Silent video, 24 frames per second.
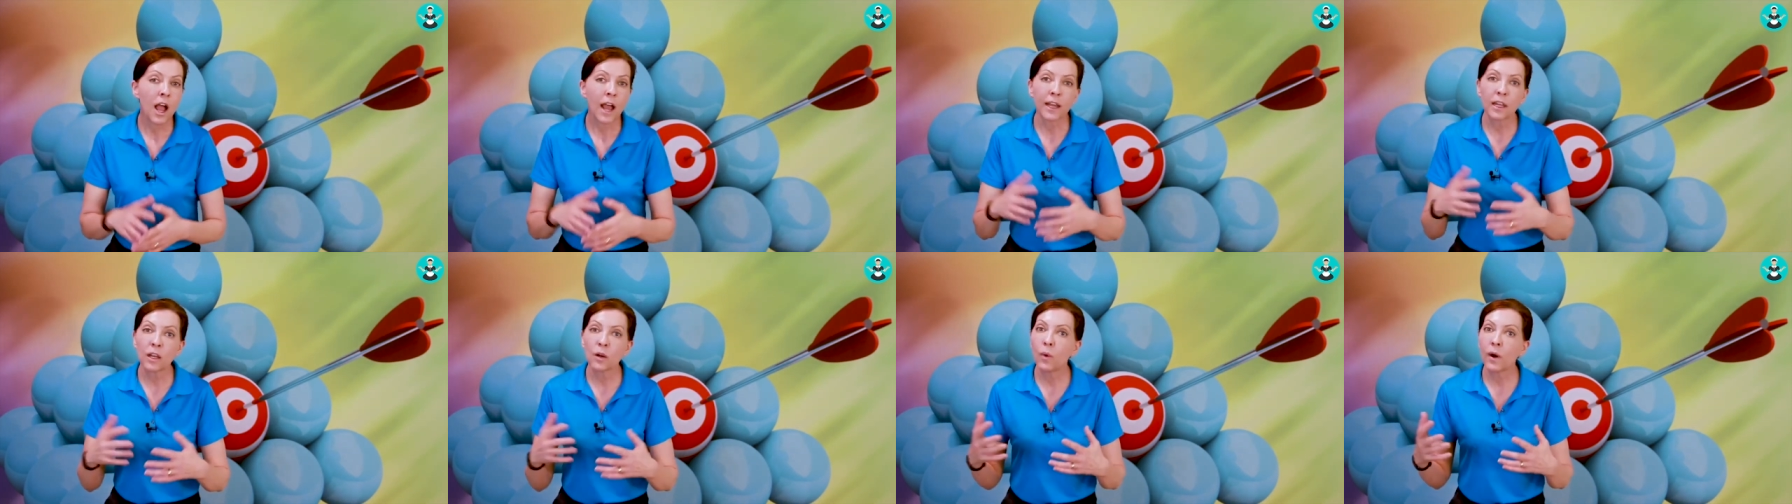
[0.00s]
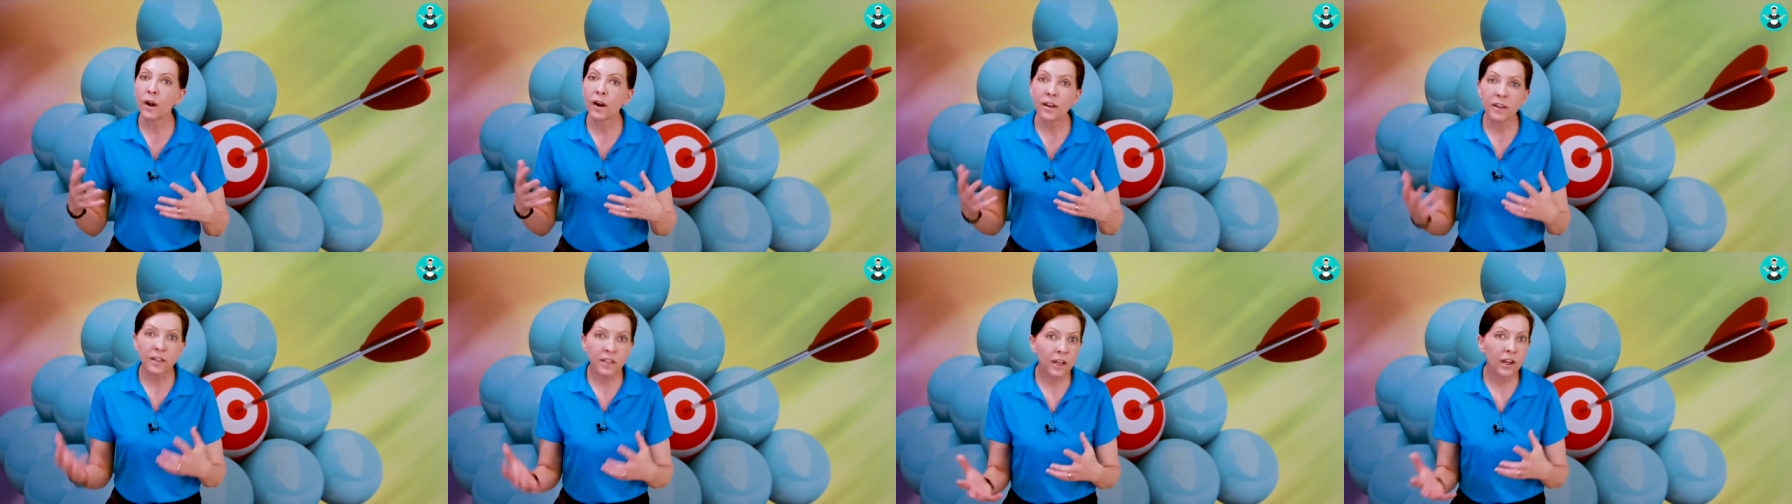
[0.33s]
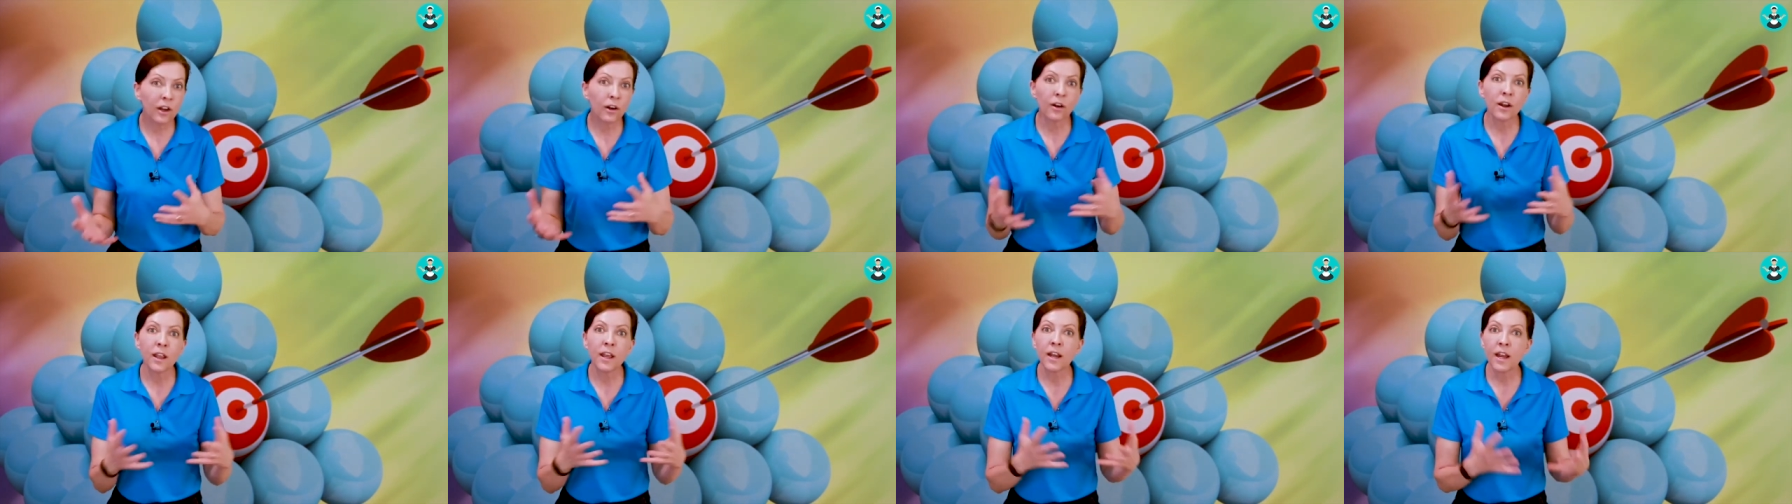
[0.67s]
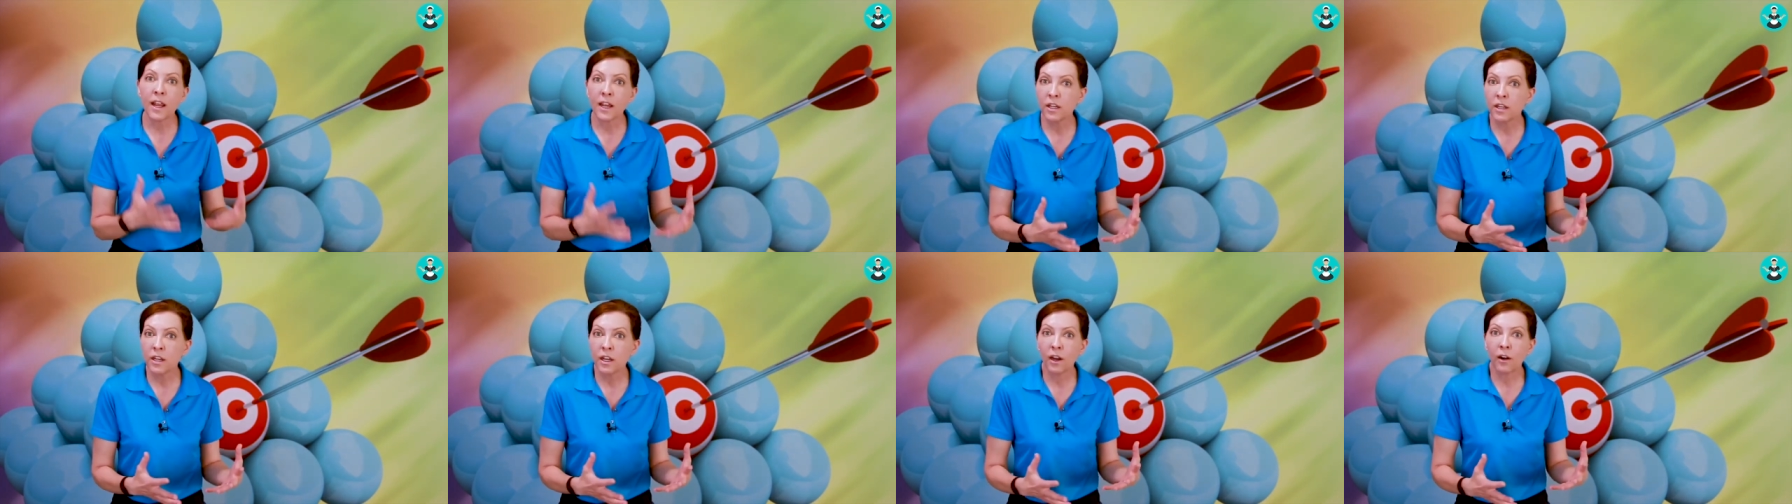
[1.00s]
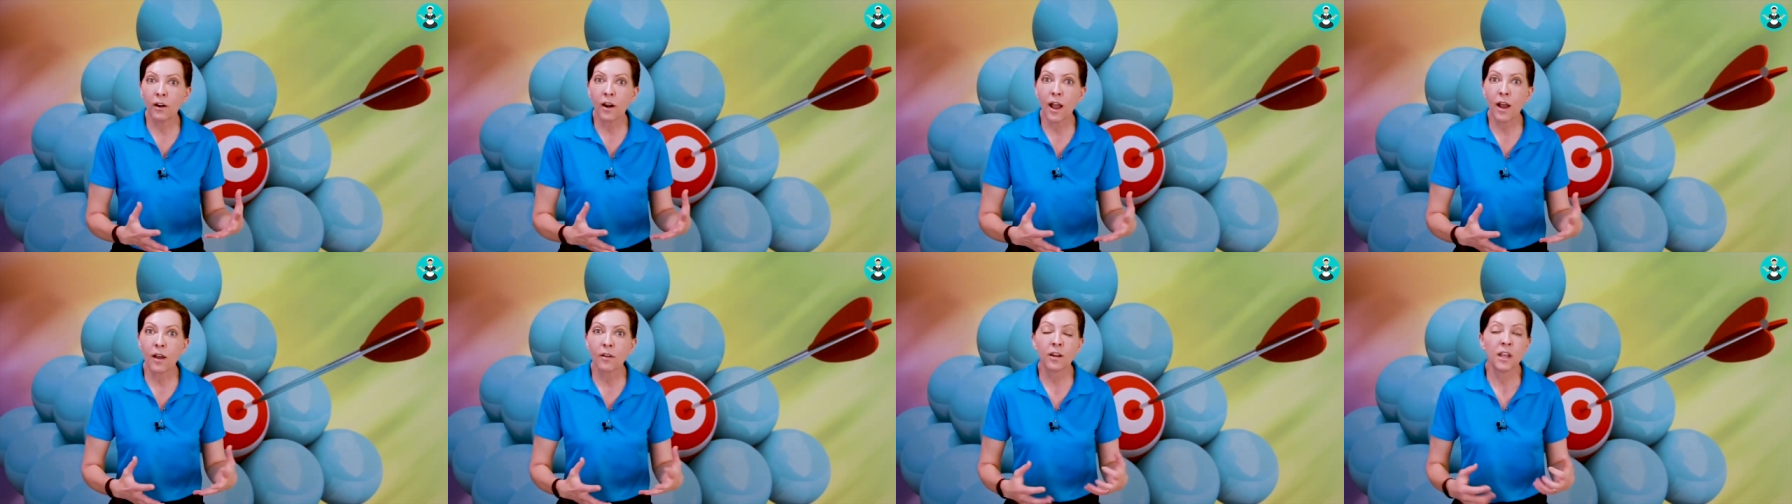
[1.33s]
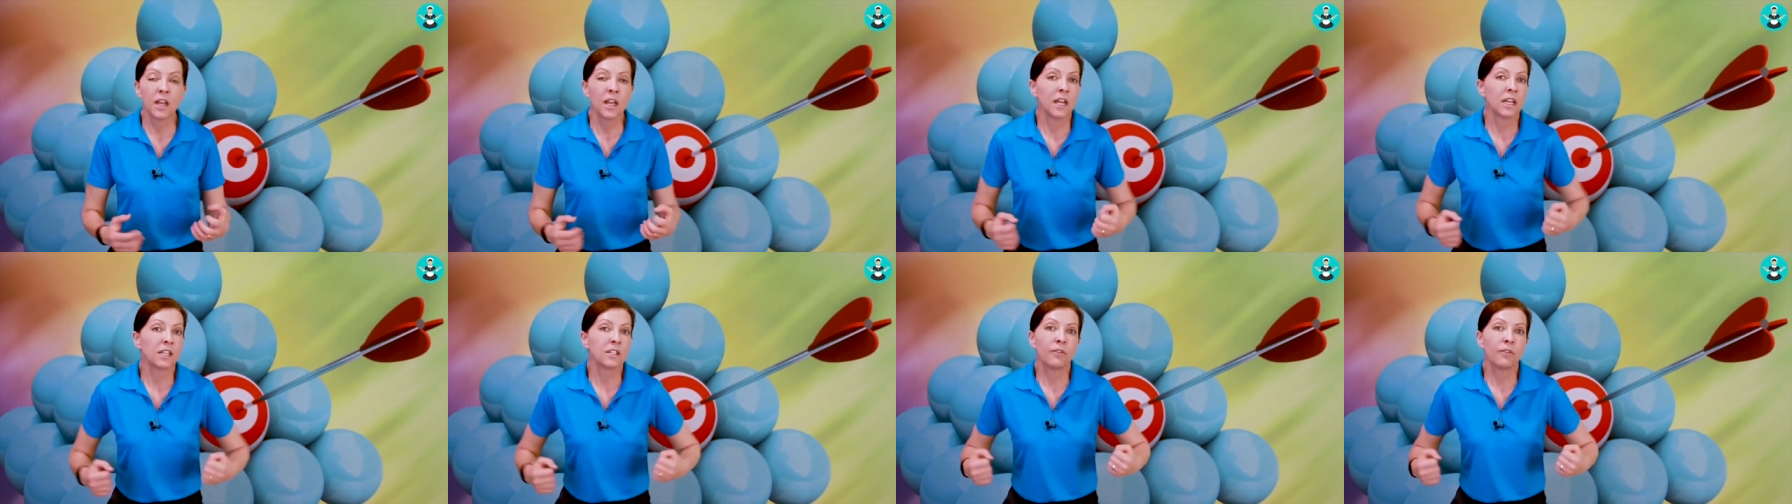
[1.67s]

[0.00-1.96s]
I can wear it year in and year out.